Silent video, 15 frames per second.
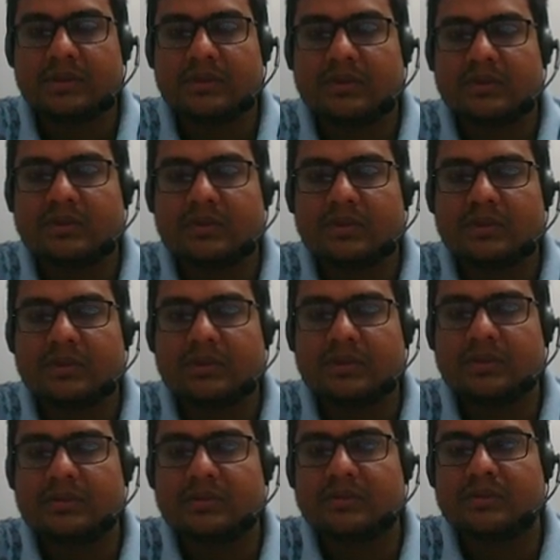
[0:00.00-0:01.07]
So
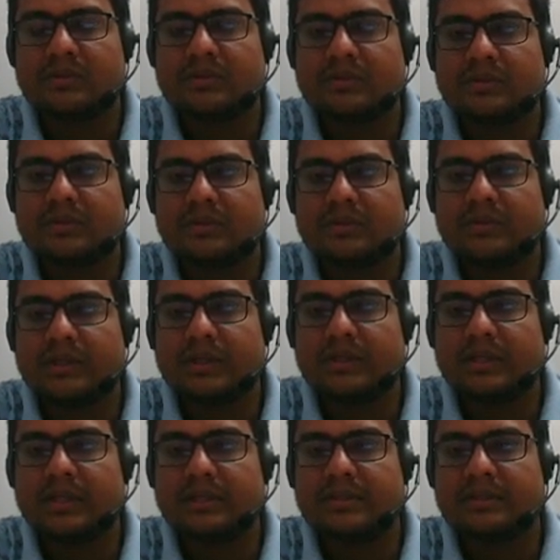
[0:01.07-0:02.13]
this we can
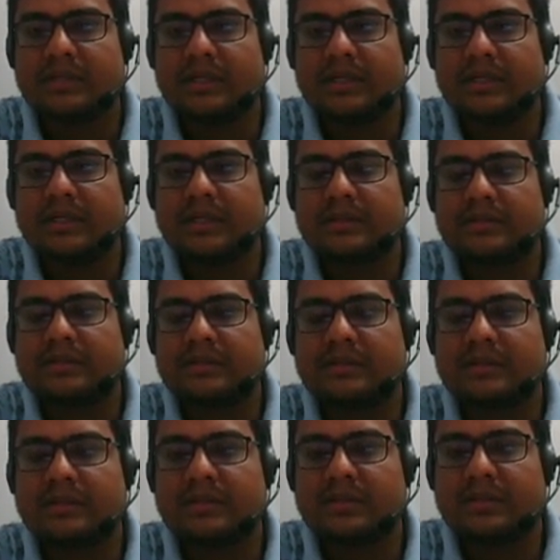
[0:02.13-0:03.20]
write sine x,
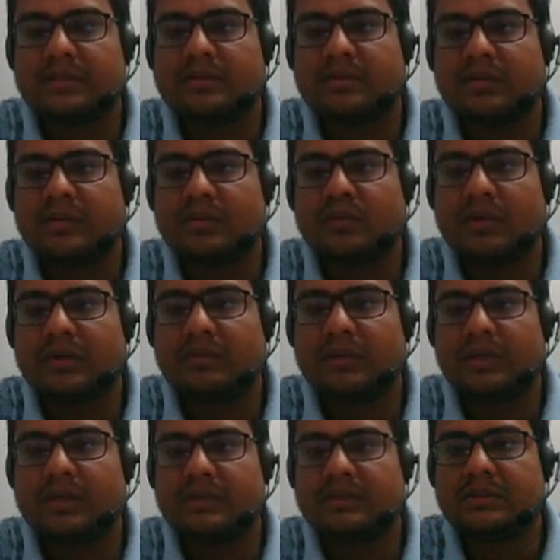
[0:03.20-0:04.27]
that is equal to 1
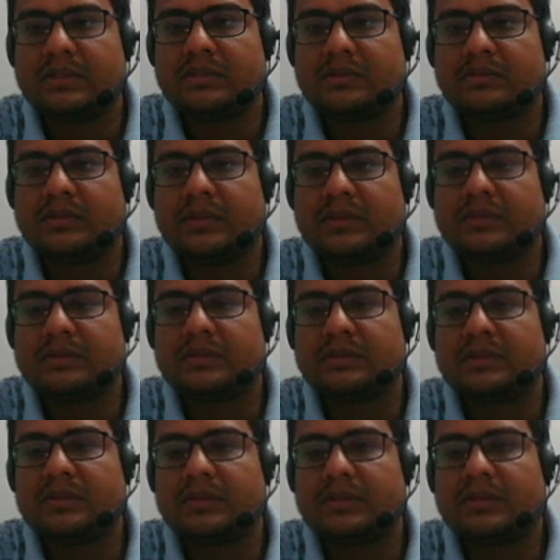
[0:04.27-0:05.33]
minus sine square x.
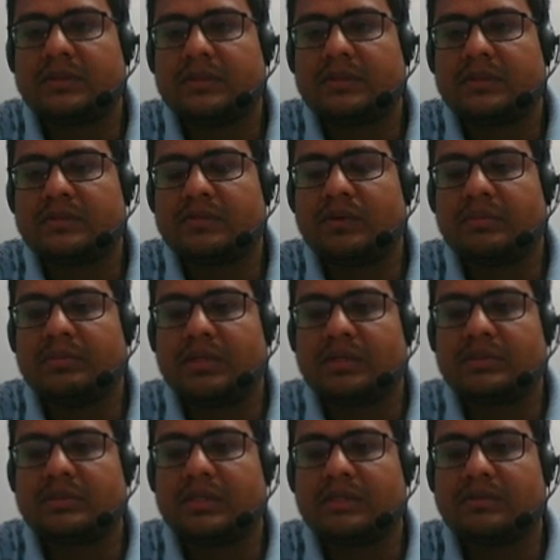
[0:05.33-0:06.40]
So 1 minus
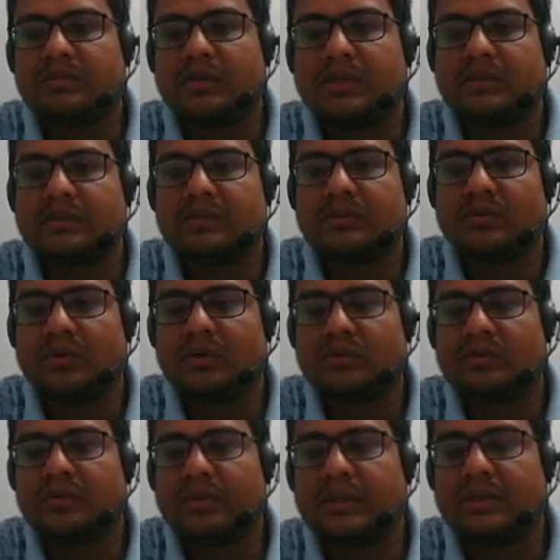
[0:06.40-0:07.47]
sine square x is cos
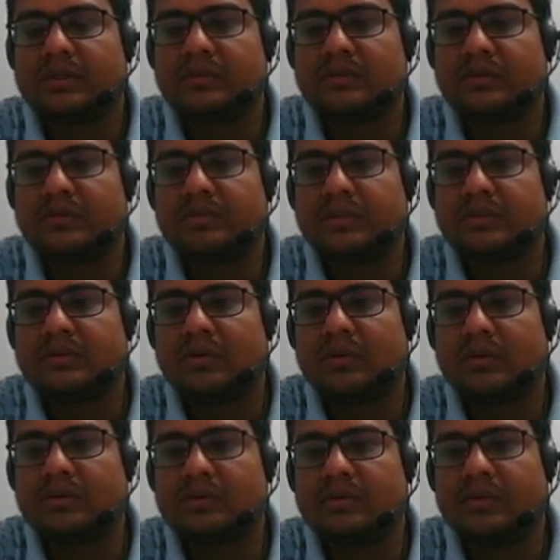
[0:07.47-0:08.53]
square x. So it means
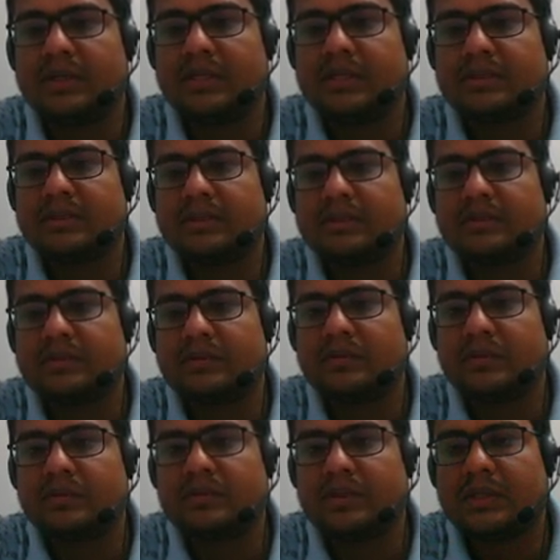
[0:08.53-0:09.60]
cos square x, that is equal
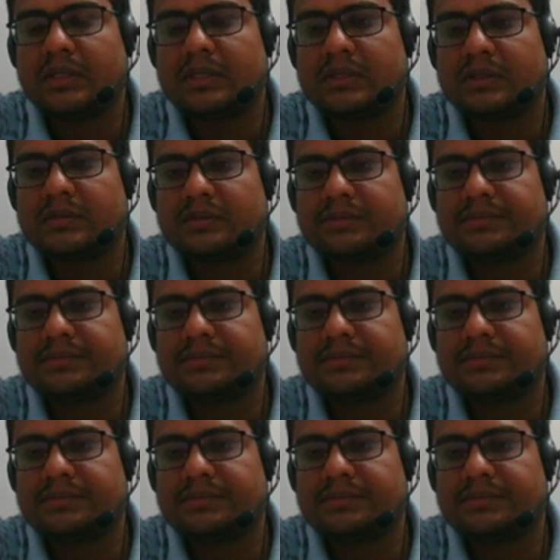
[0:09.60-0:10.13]
to sine x.